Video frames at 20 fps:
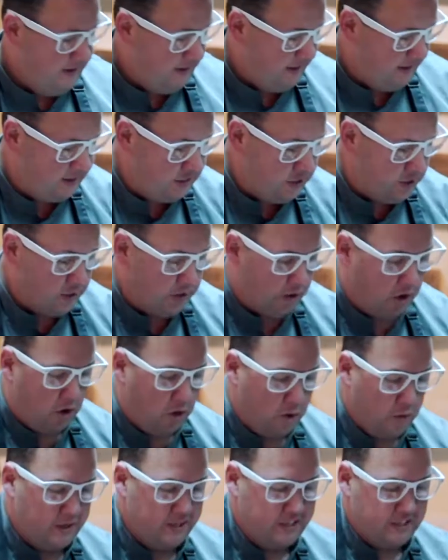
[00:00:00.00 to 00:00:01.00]
And you're
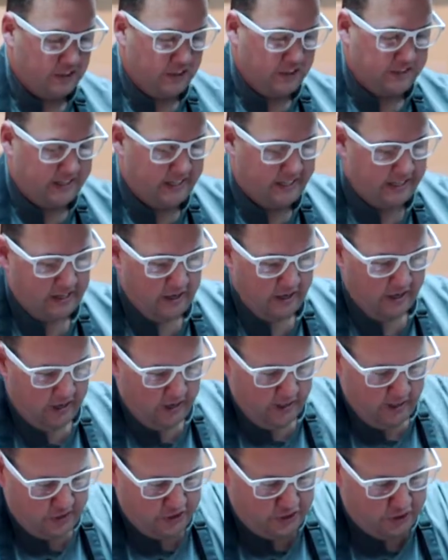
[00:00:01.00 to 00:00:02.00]
always looking
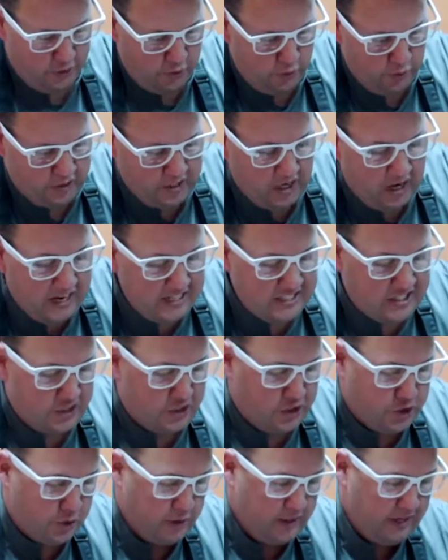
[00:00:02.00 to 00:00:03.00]
to
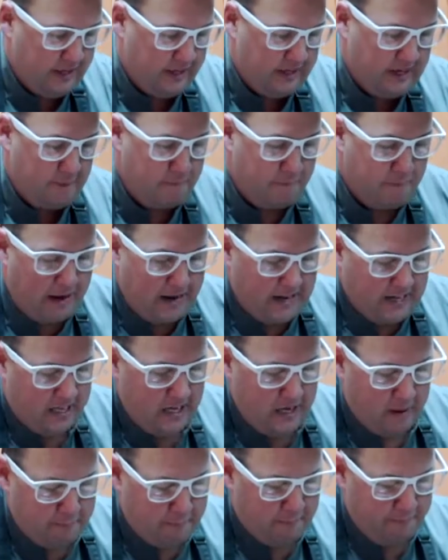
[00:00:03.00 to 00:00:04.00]
concentrate and back
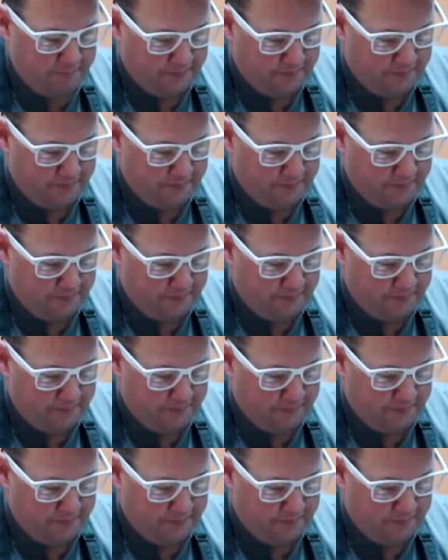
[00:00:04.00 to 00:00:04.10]
up